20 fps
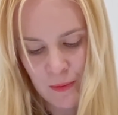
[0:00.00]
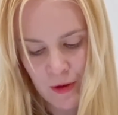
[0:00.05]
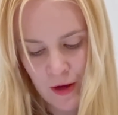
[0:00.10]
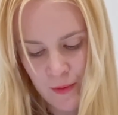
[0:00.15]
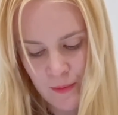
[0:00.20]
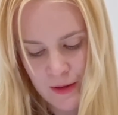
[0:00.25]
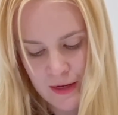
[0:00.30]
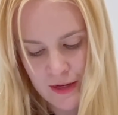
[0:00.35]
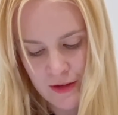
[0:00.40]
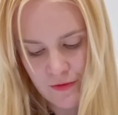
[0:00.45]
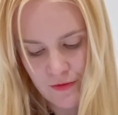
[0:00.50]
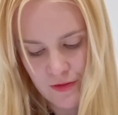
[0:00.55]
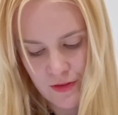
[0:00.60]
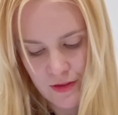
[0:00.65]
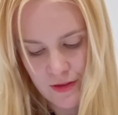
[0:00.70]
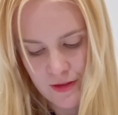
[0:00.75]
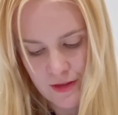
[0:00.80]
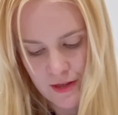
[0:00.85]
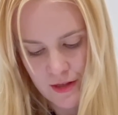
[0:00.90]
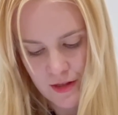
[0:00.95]
but I believe
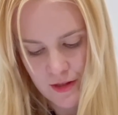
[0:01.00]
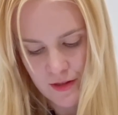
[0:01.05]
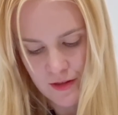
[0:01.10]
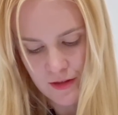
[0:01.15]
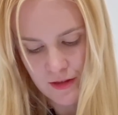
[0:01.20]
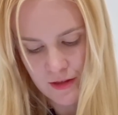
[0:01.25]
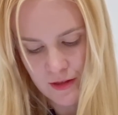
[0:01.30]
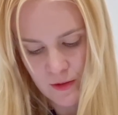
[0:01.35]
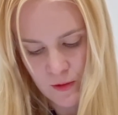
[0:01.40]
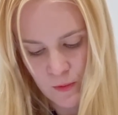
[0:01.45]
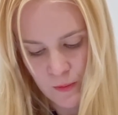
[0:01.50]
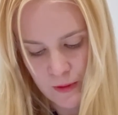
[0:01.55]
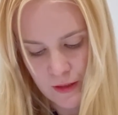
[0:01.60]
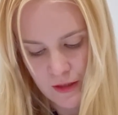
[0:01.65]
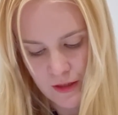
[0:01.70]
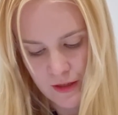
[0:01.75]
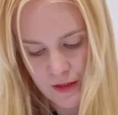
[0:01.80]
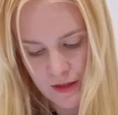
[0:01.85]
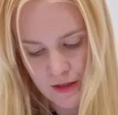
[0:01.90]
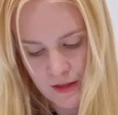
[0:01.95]
this little
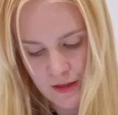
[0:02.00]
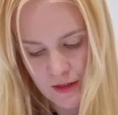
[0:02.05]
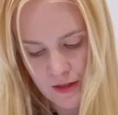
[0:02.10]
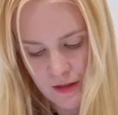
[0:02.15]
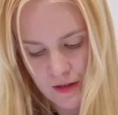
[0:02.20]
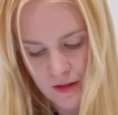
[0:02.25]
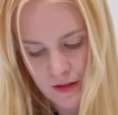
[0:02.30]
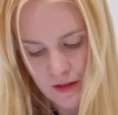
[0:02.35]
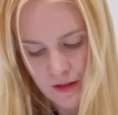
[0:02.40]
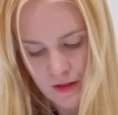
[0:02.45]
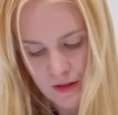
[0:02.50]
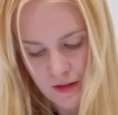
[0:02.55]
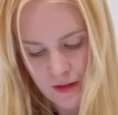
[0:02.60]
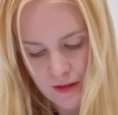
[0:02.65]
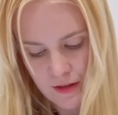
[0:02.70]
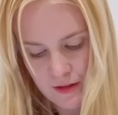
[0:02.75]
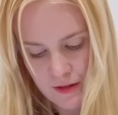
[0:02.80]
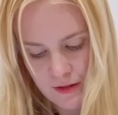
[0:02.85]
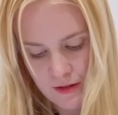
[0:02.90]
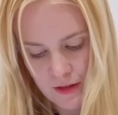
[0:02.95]
bit here
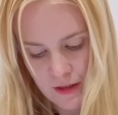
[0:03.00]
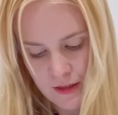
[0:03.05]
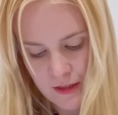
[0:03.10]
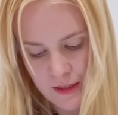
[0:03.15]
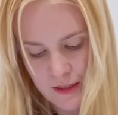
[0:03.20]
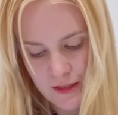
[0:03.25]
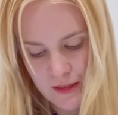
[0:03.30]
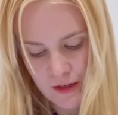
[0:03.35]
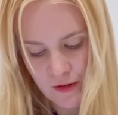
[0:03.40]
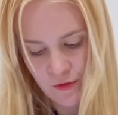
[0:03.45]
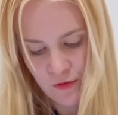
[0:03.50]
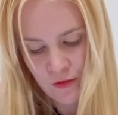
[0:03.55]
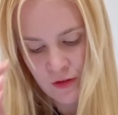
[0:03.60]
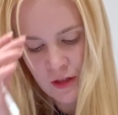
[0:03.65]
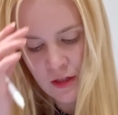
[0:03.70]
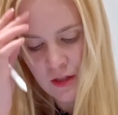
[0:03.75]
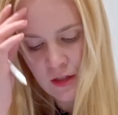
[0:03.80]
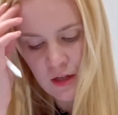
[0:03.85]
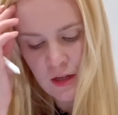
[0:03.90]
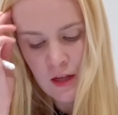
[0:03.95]
is slightly
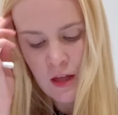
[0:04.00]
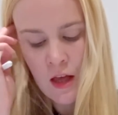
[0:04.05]
different.